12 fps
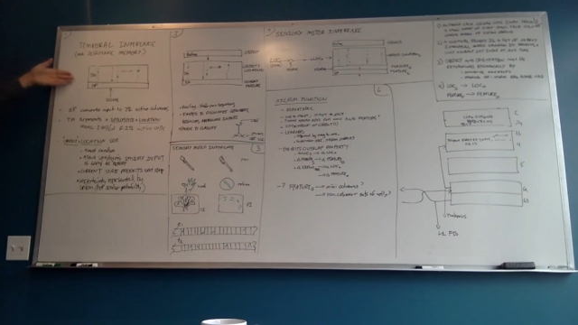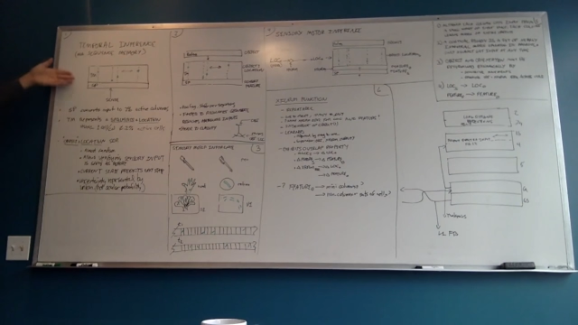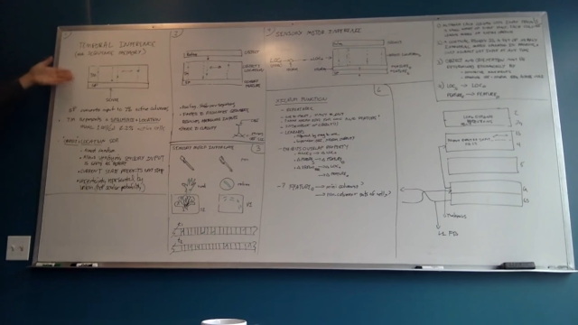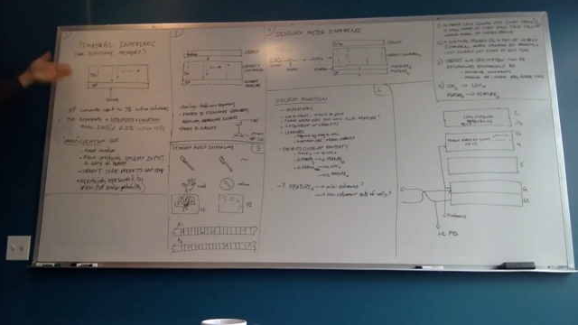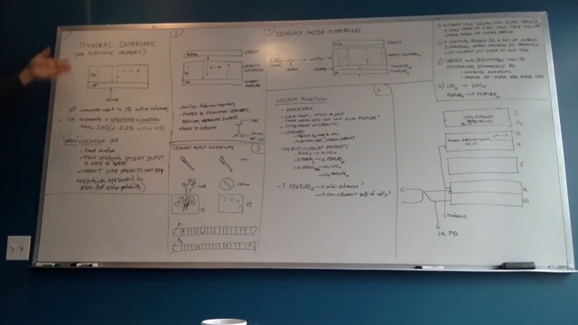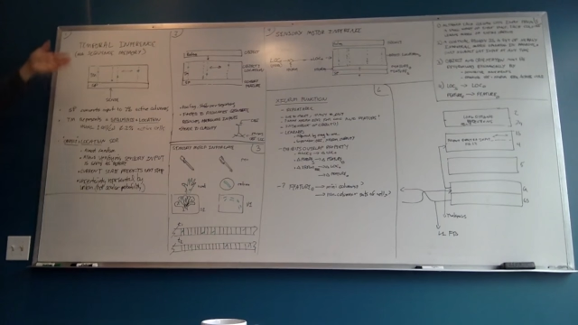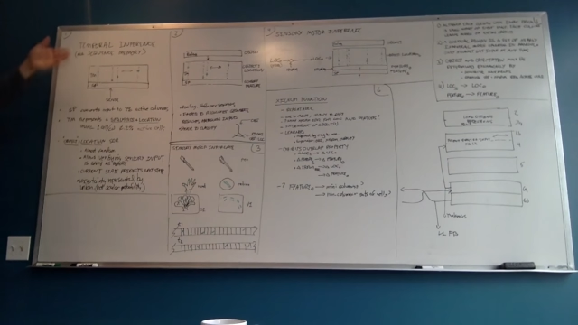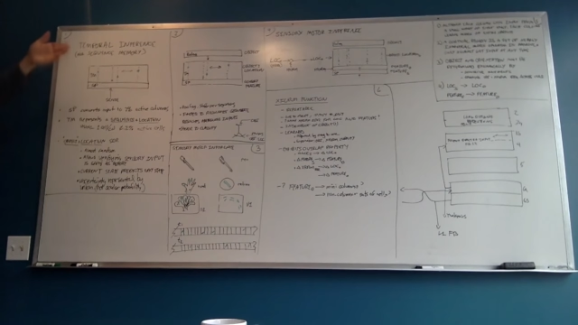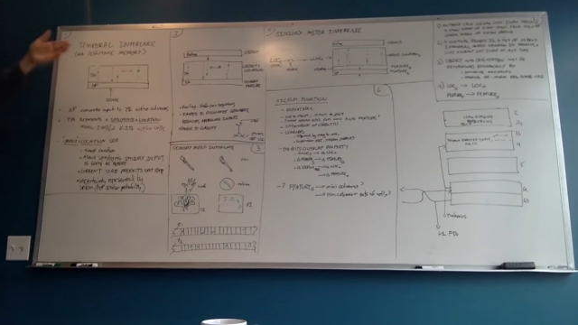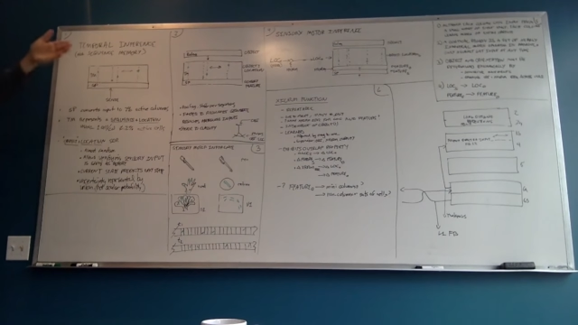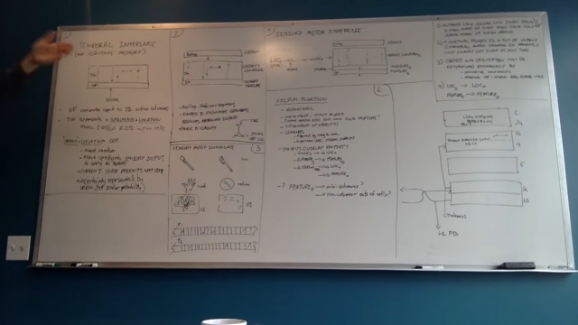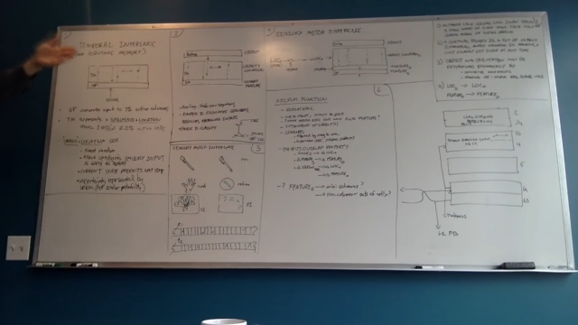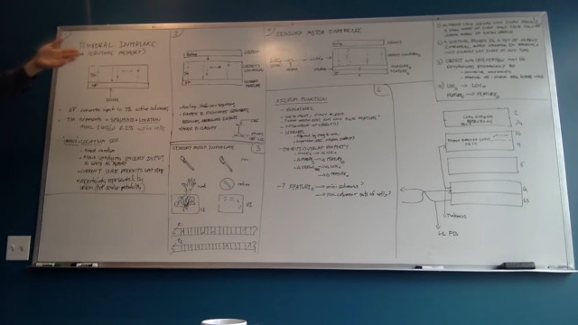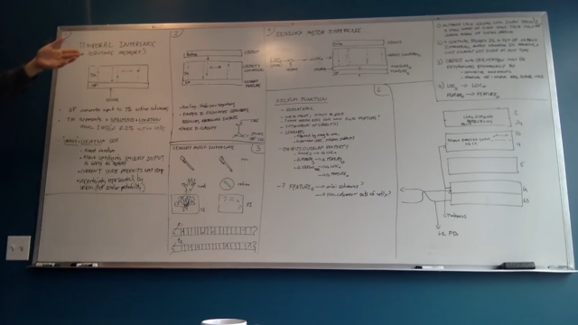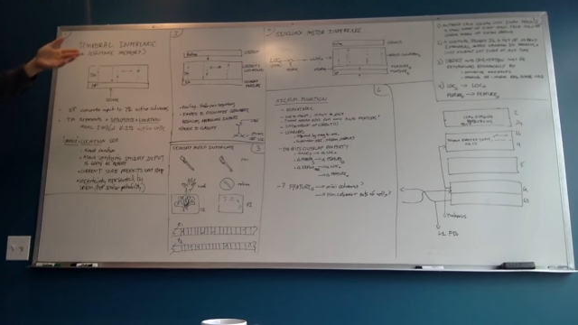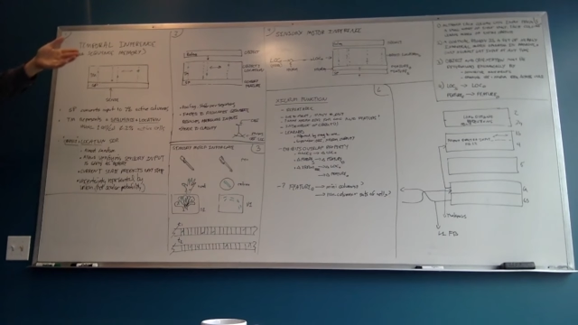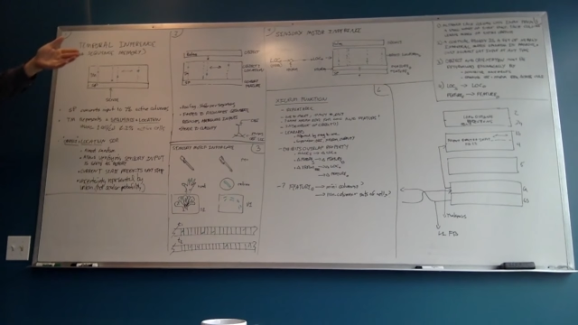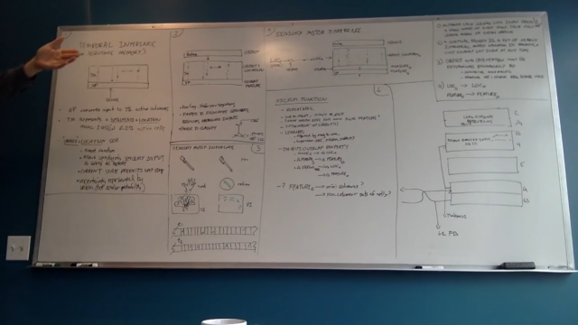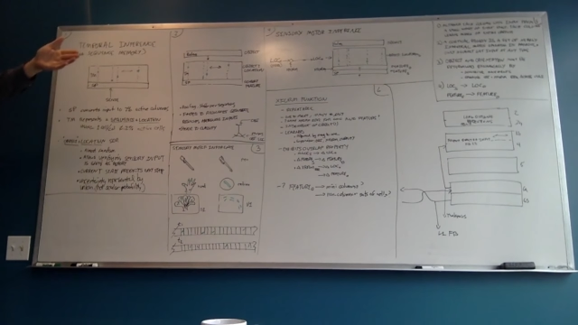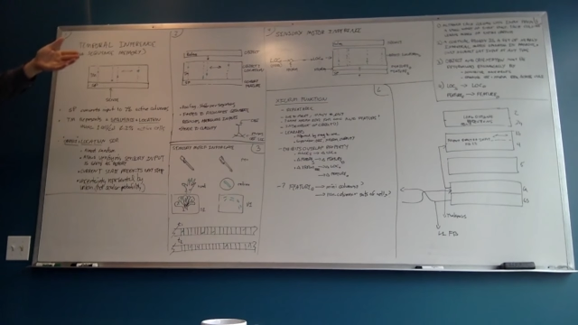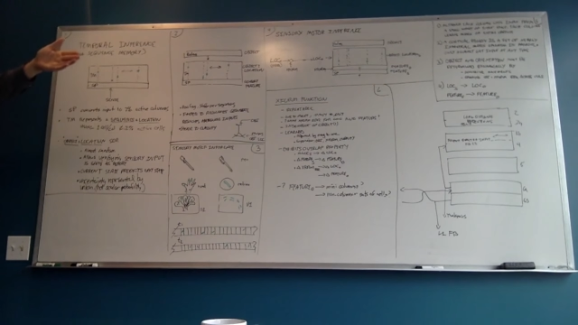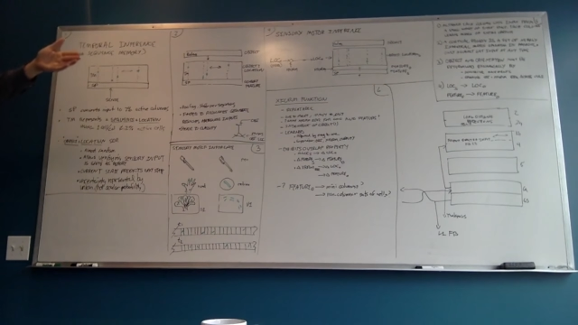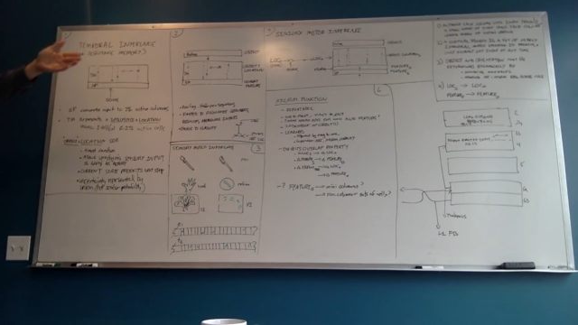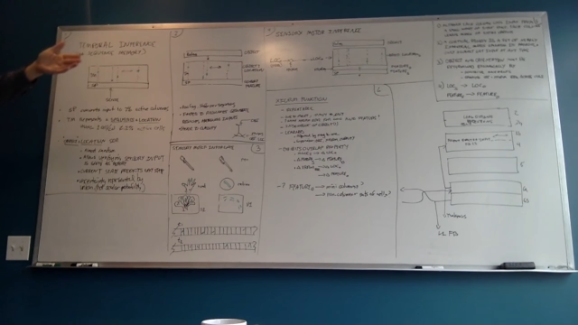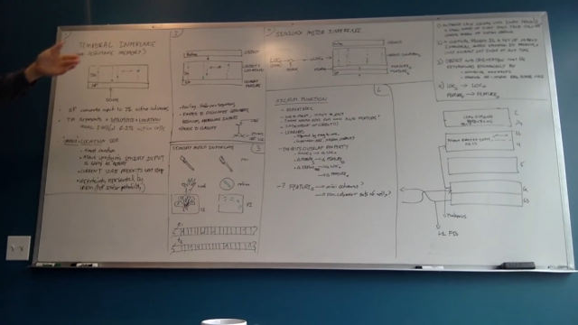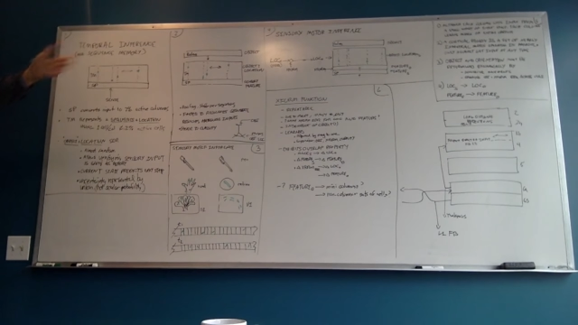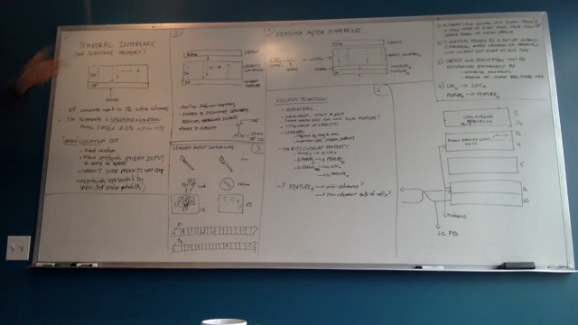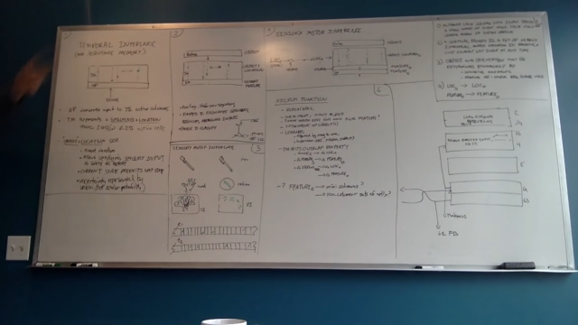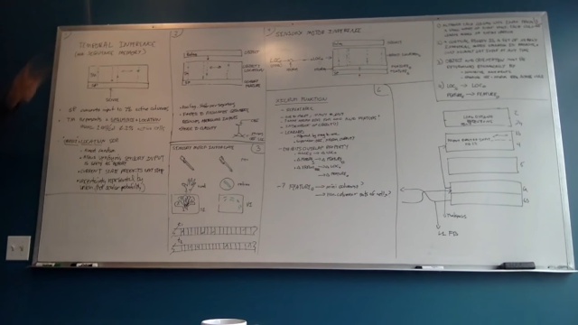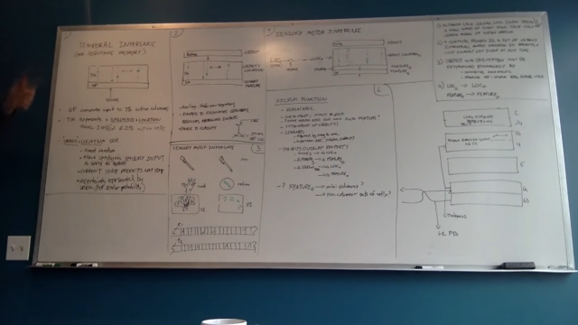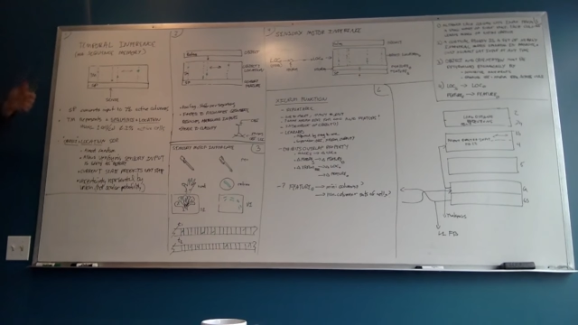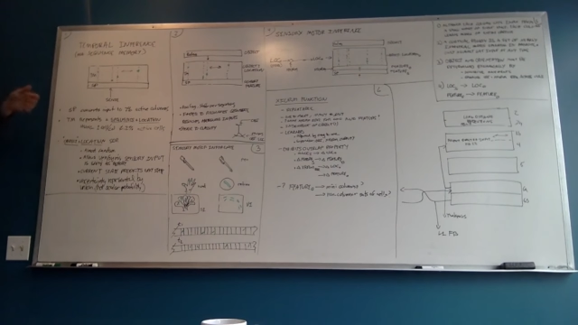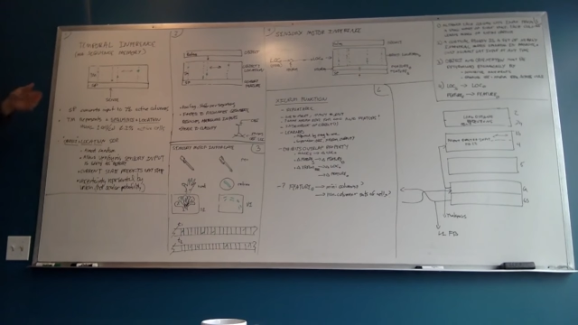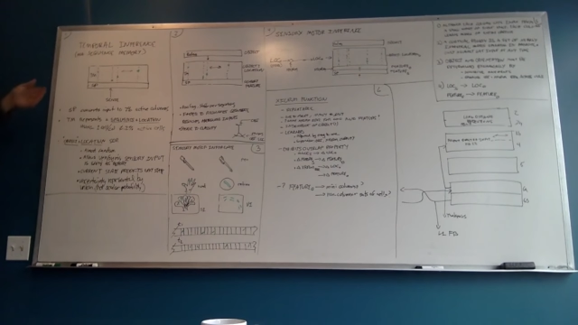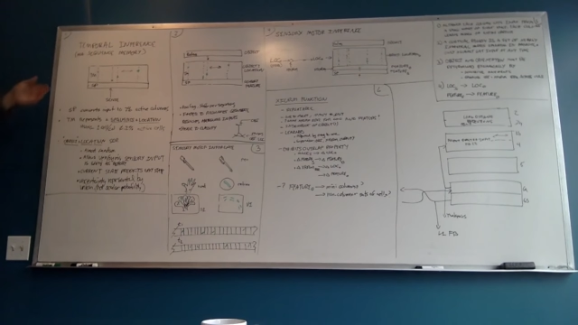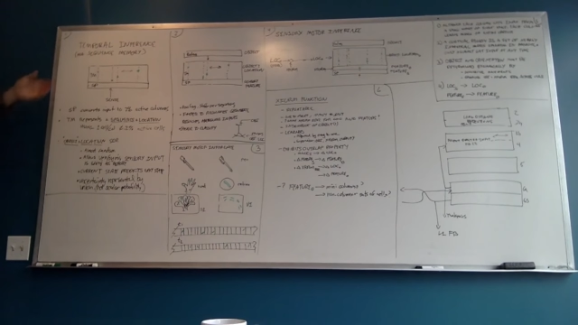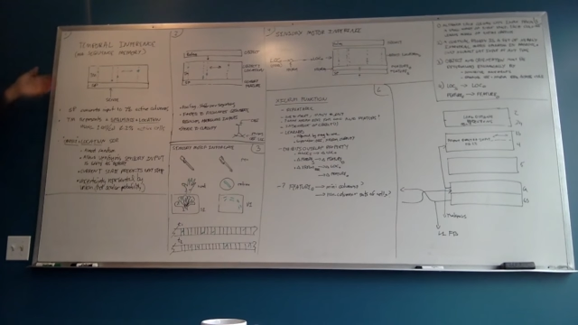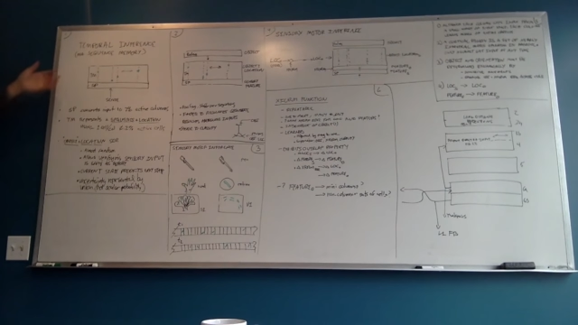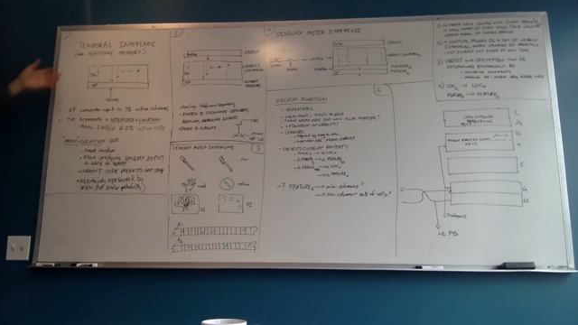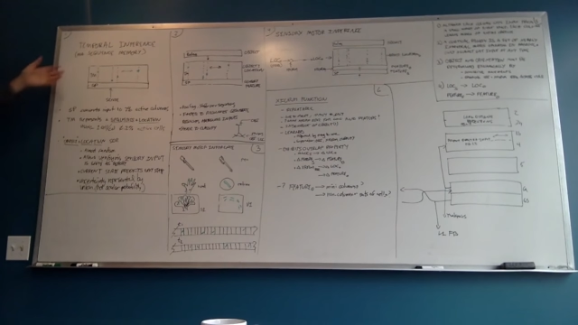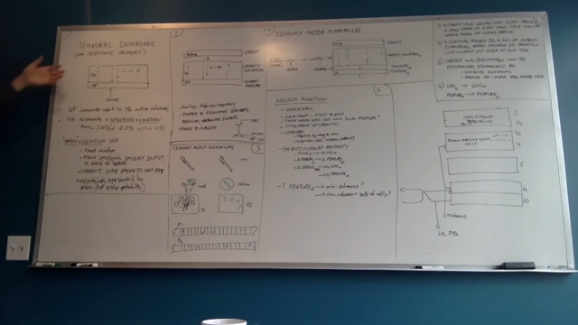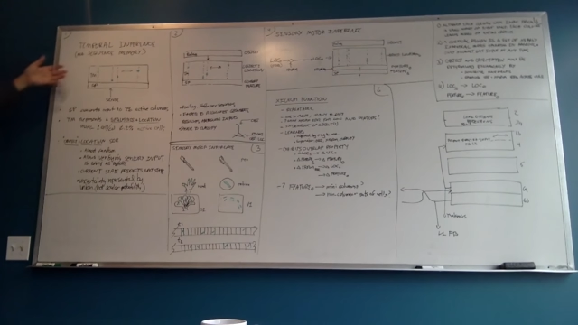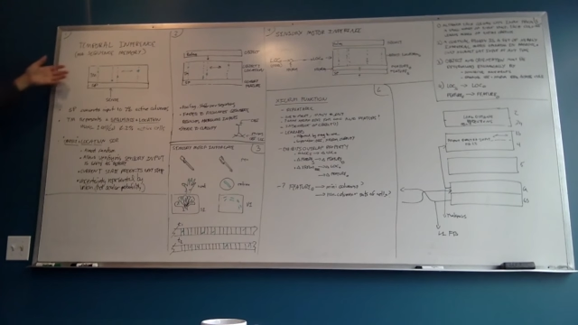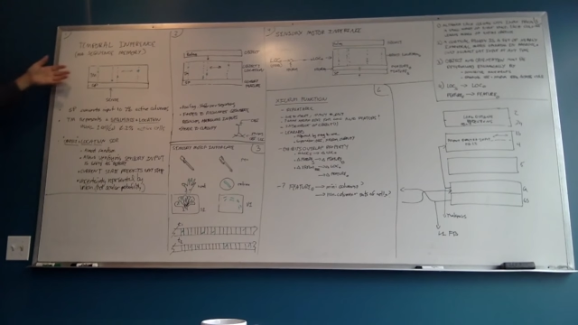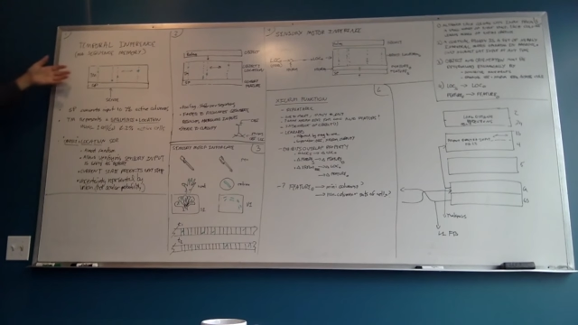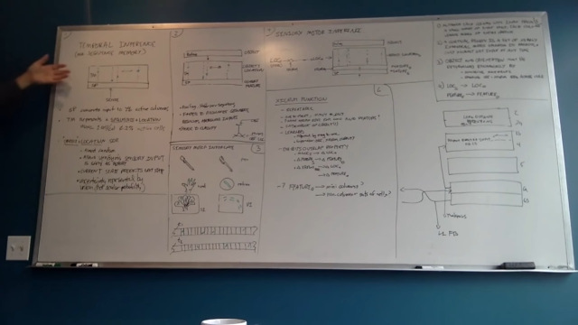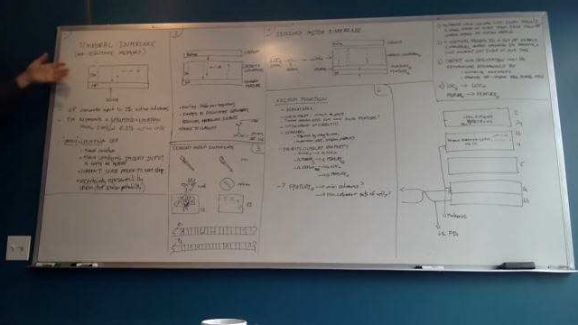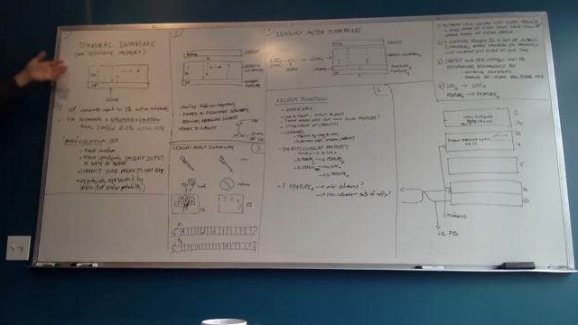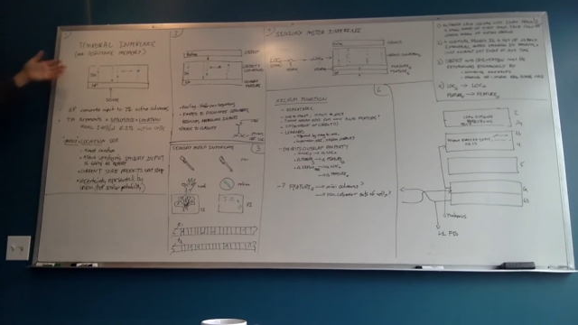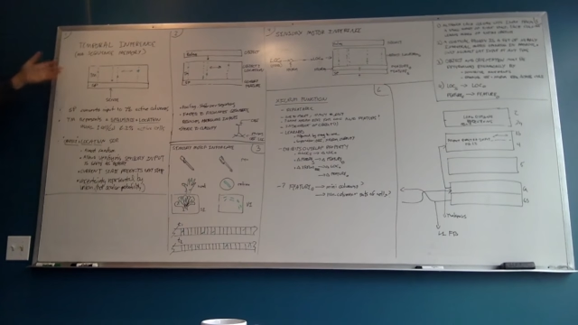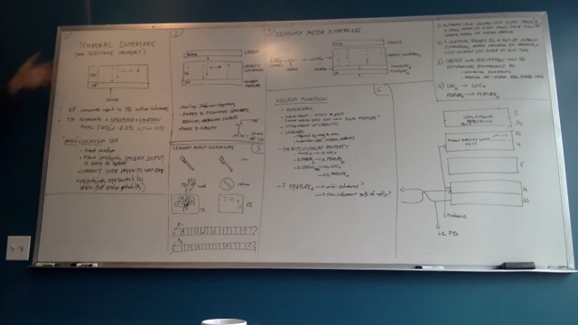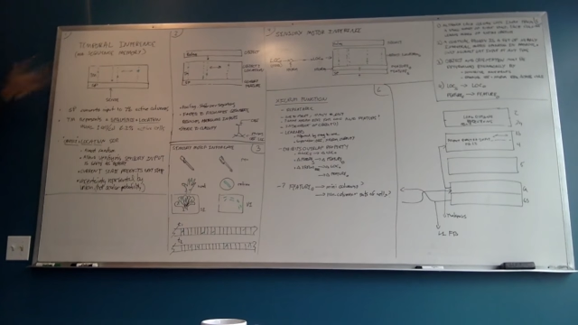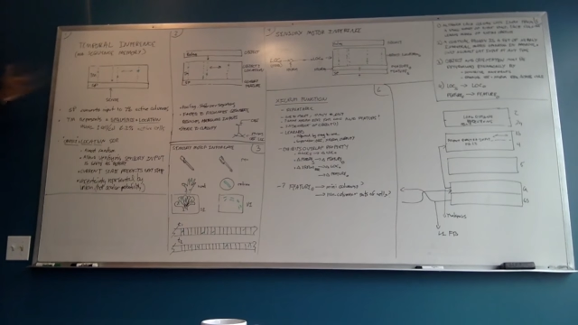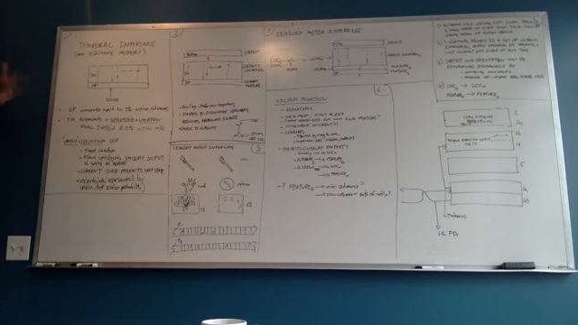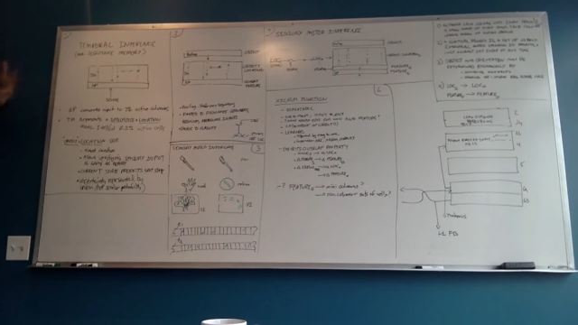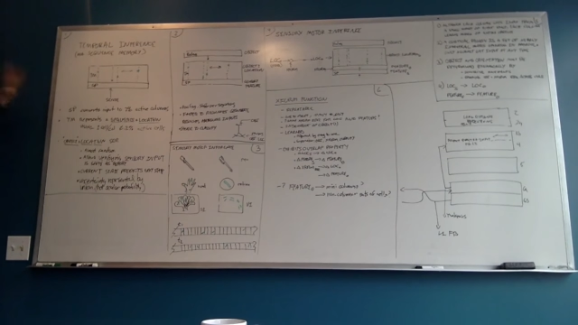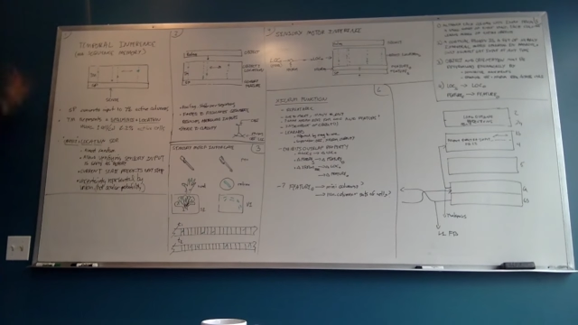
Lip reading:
No face is visible, so there are no lips to read.